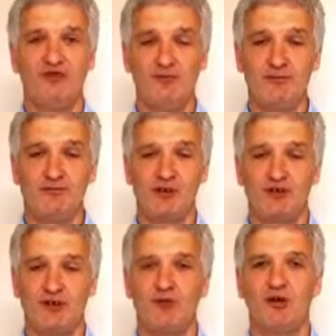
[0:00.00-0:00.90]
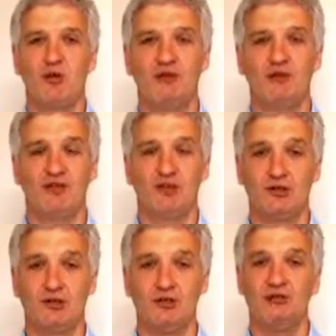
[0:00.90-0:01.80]
treatment program which will
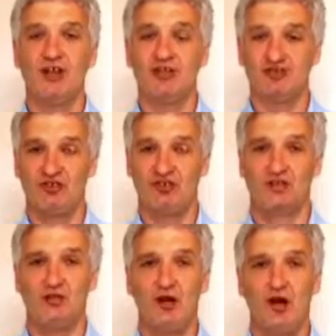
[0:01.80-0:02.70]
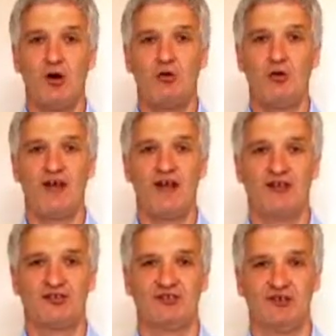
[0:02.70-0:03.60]
include gentle home
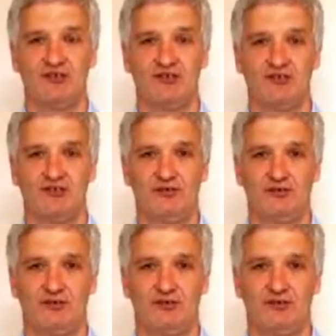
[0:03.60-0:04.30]
exercises.